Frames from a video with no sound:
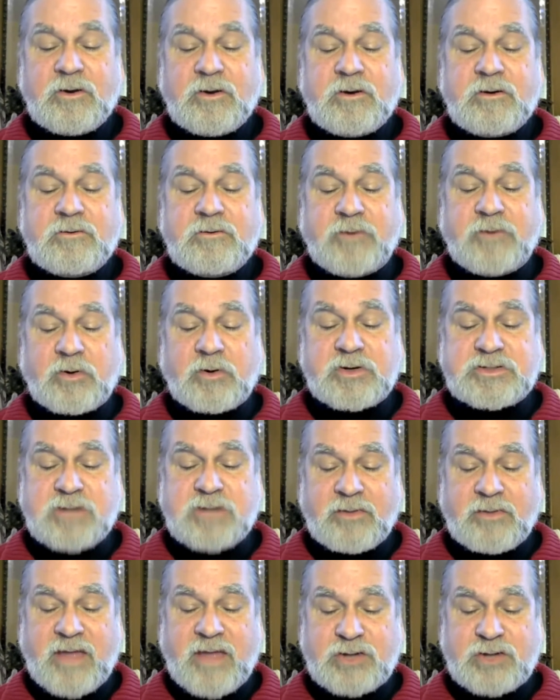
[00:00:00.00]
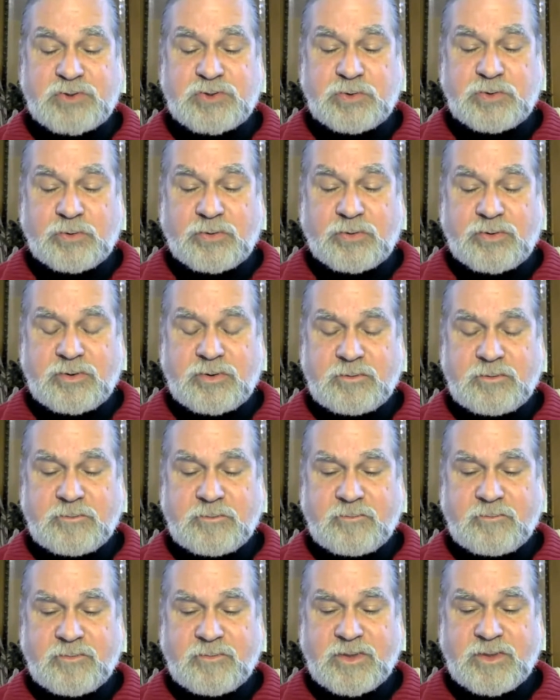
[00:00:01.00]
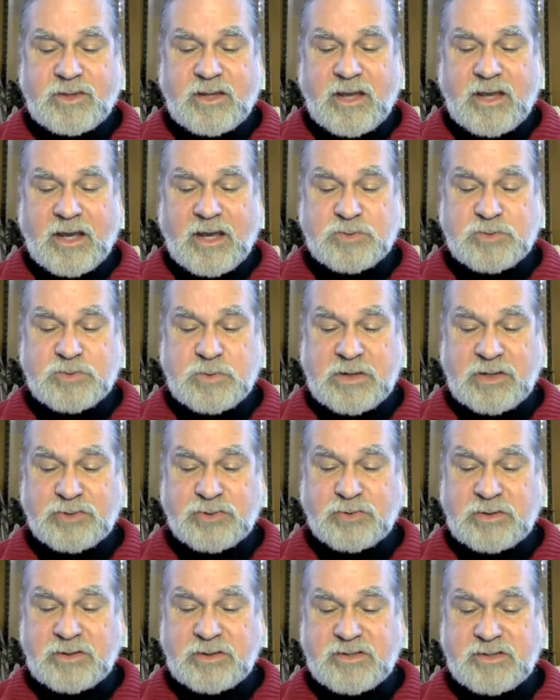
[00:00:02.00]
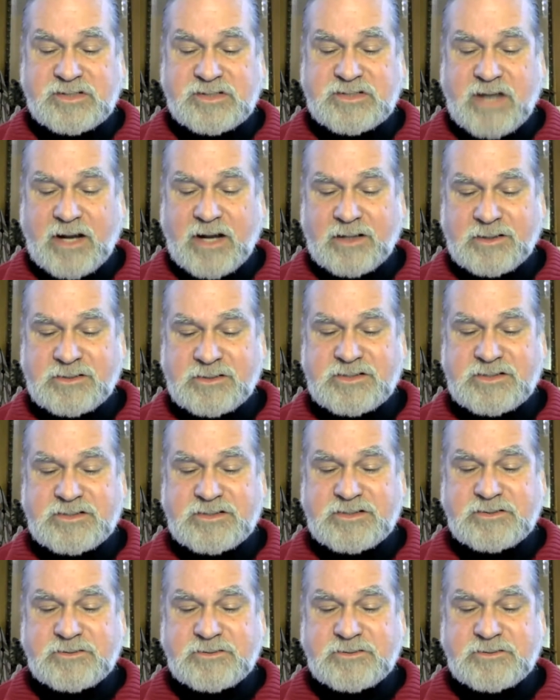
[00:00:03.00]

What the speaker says: Focus on that truth as we enter into the silence.